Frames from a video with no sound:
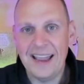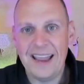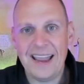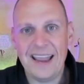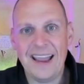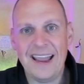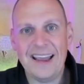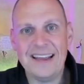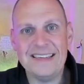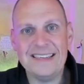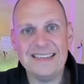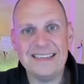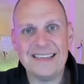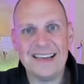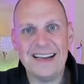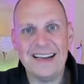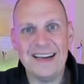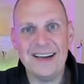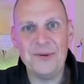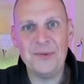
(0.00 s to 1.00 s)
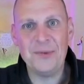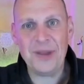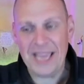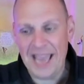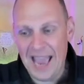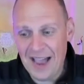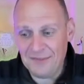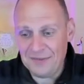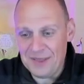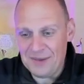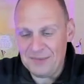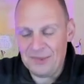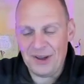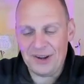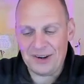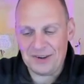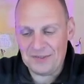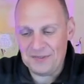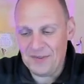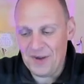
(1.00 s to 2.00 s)
and we have them
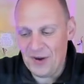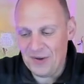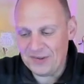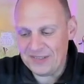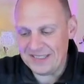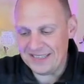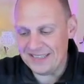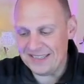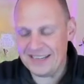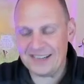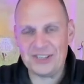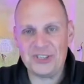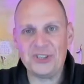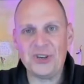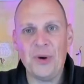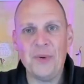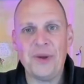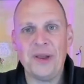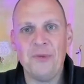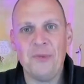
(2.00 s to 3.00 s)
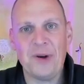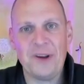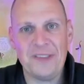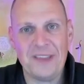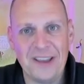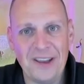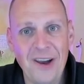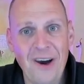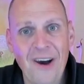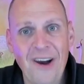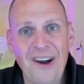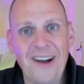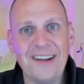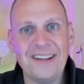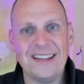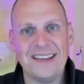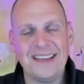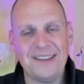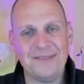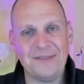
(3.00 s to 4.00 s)
on our phones, and they're showing where they
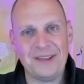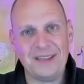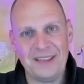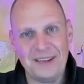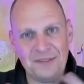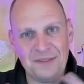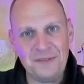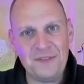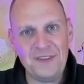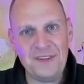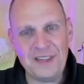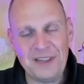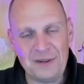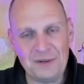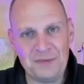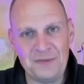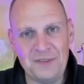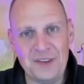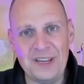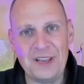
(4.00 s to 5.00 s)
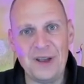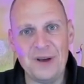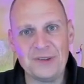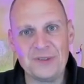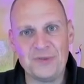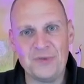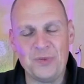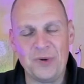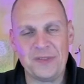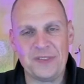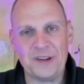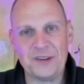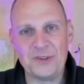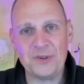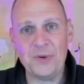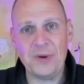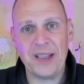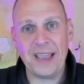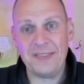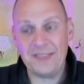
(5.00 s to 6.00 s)
are, they're giving little videos of what they're
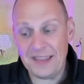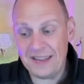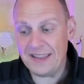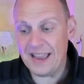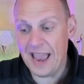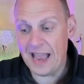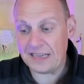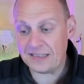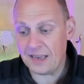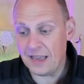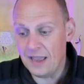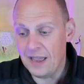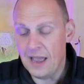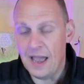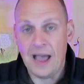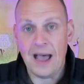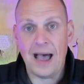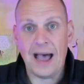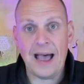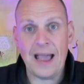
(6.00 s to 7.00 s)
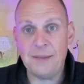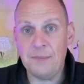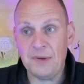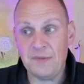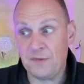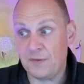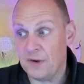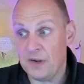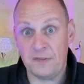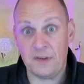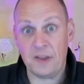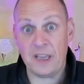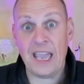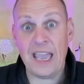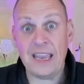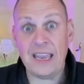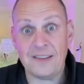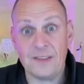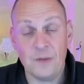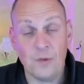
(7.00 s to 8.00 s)
doing, and then they ask, I'm in front of a
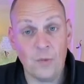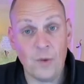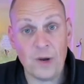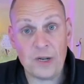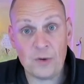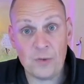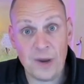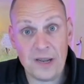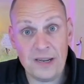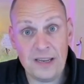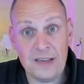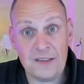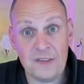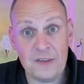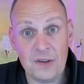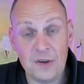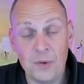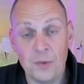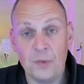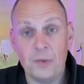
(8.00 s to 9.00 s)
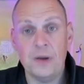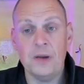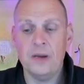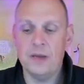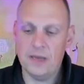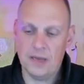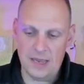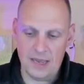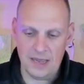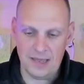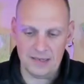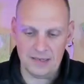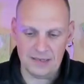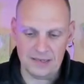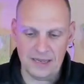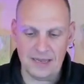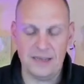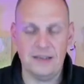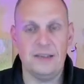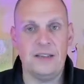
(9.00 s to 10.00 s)
gate, what do I need to do?
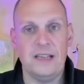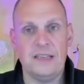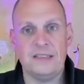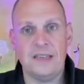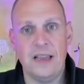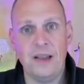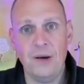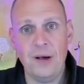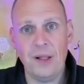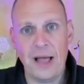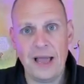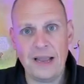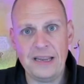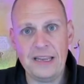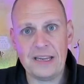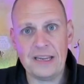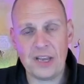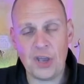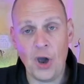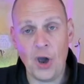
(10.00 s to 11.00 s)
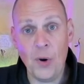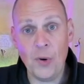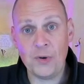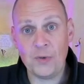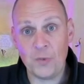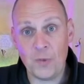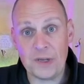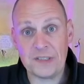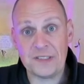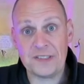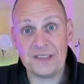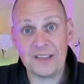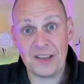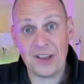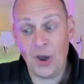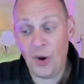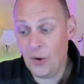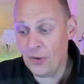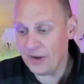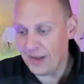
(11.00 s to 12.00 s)
And then they say, oh, I need a code, what's the
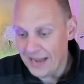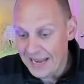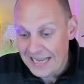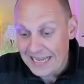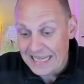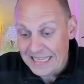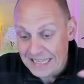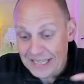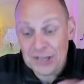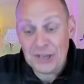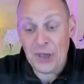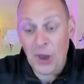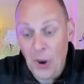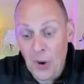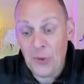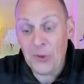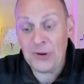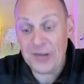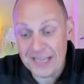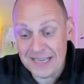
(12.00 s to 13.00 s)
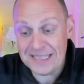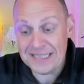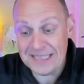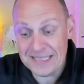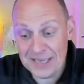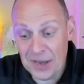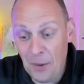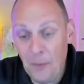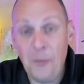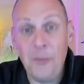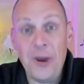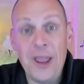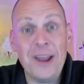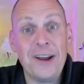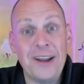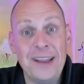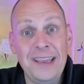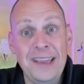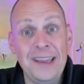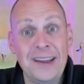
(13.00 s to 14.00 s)
code? The code is
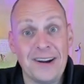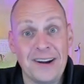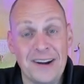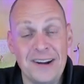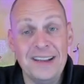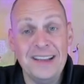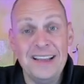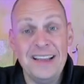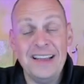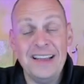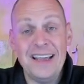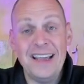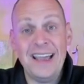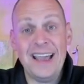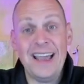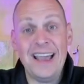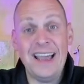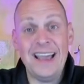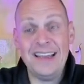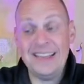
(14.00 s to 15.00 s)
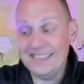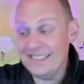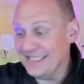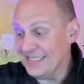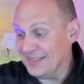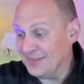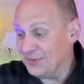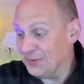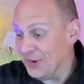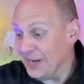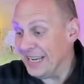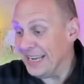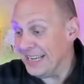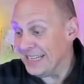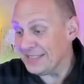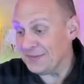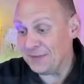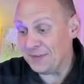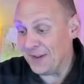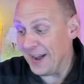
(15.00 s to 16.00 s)
somewhere here, and we need
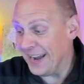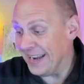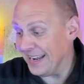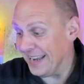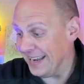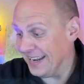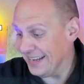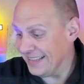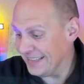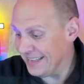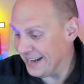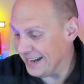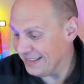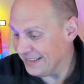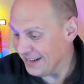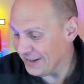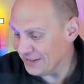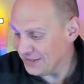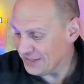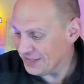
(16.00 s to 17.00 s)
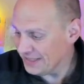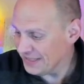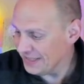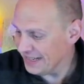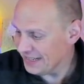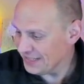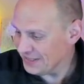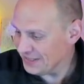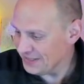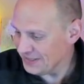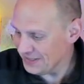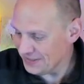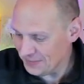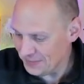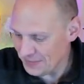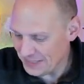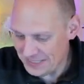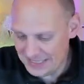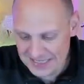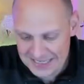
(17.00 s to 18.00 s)
to find it. There's
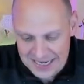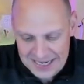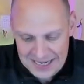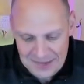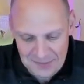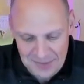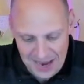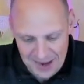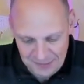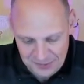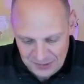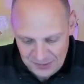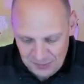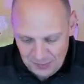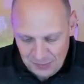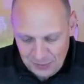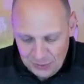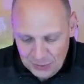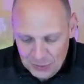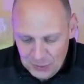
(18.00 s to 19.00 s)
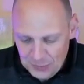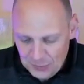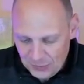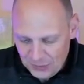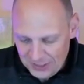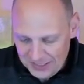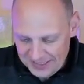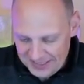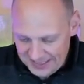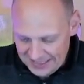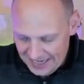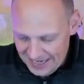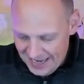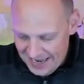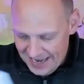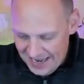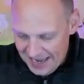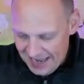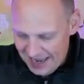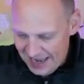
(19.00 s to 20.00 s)
city maps, blueprints,
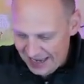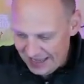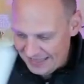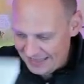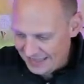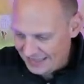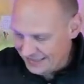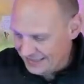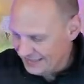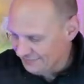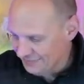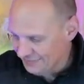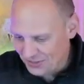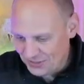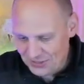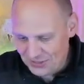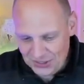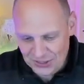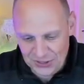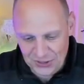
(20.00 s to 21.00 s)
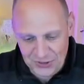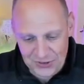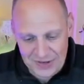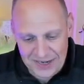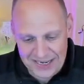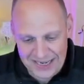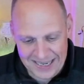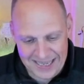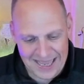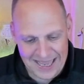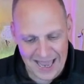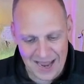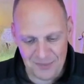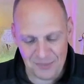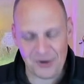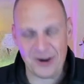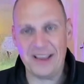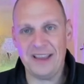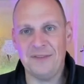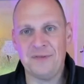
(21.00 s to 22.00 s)
security
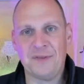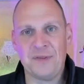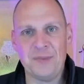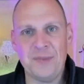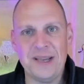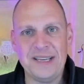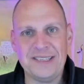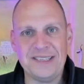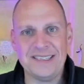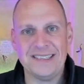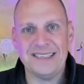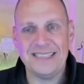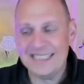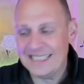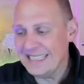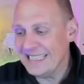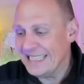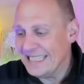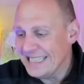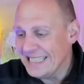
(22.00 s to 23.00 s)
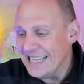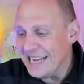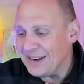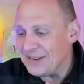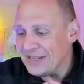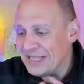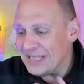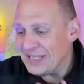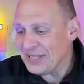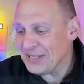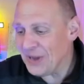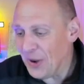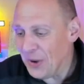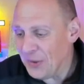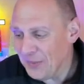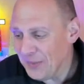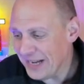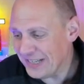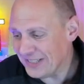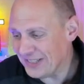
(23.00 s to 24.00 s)
camera information. There is so
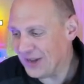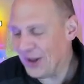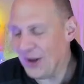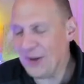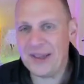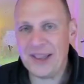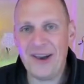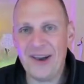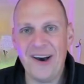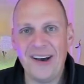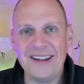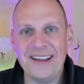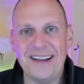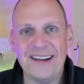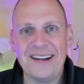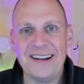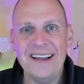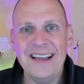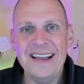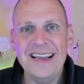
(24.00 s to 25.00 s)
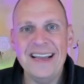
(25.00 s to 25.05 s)
much going on here.